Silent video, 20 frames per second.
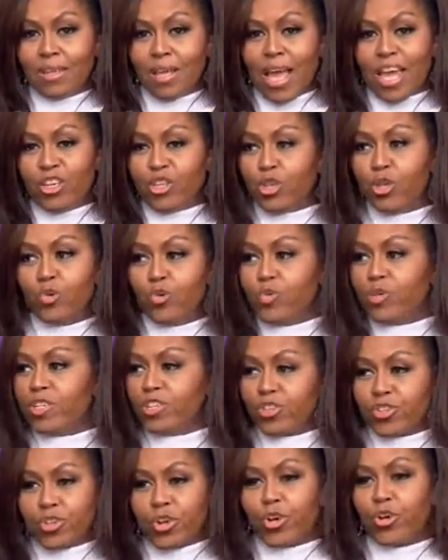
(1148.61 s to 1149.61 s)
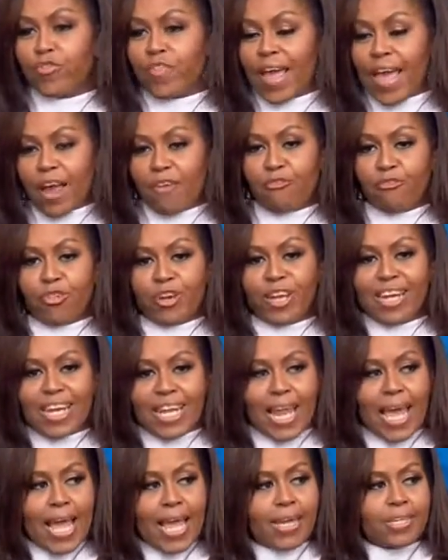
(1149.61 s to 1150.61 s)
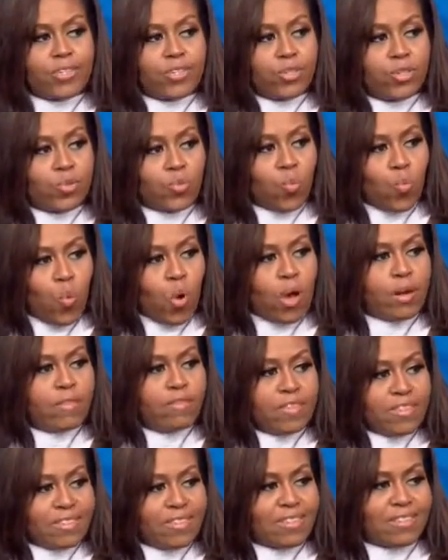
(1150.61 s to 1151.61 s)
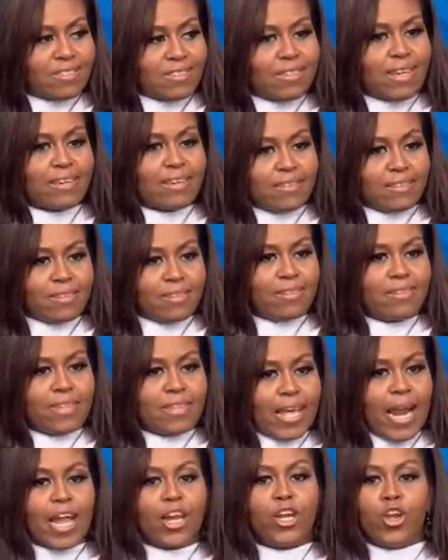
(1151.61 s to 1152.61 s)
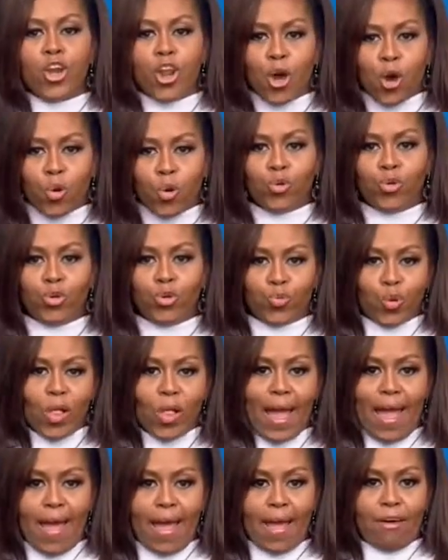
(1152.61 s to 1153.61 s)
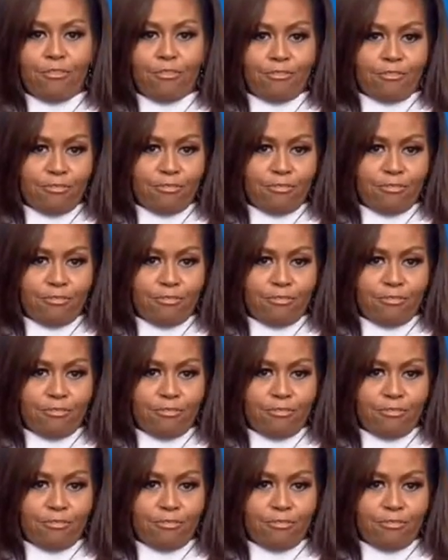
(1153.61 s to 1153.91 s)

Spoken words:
And you deserve every last one of the successes that I know you will have.